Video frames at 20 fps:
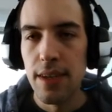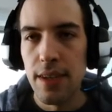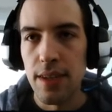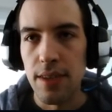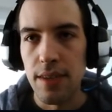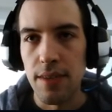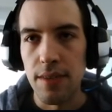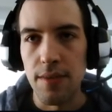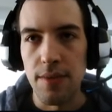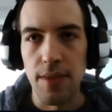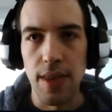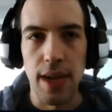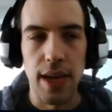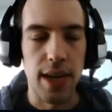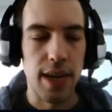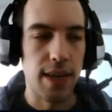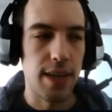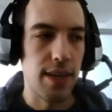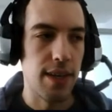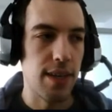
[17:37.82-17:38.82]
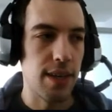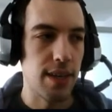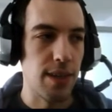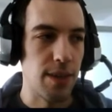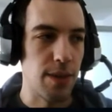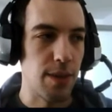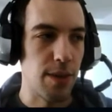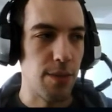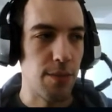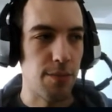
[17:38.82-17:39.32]
Then
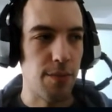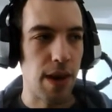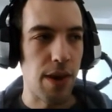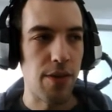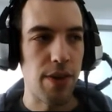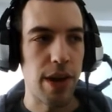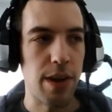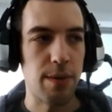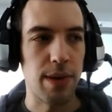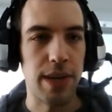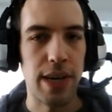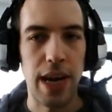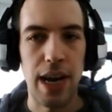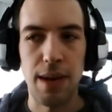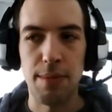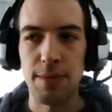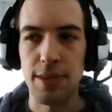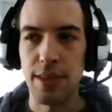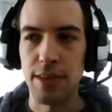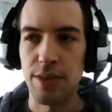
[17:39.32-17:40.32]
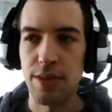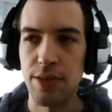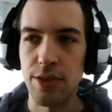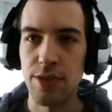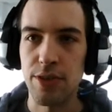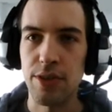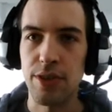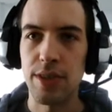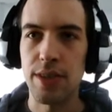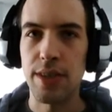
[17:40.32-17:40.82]
your variable names, you
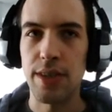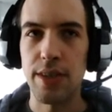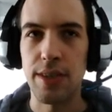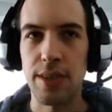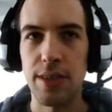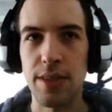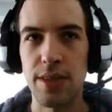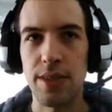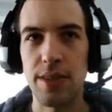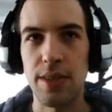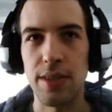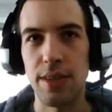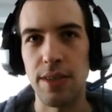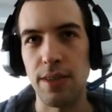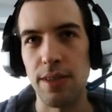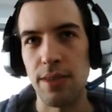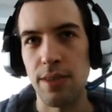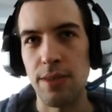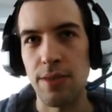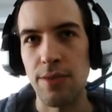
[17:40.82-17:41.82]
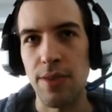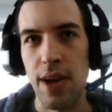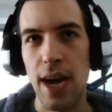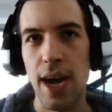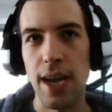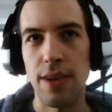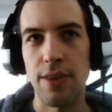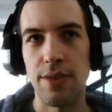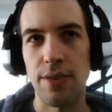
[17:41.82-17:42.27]
should try to